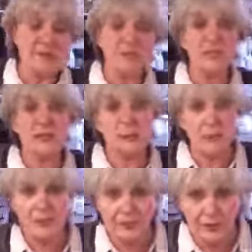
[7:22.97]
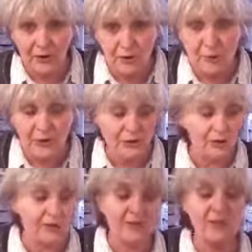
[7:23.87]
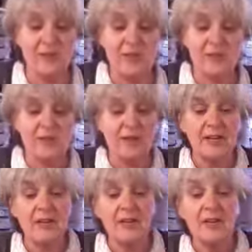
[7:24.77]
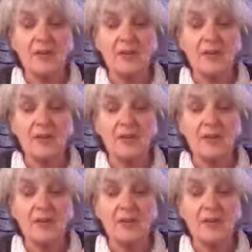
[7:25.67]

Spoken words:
you don't want that to dry on your brush because it just goes tacky.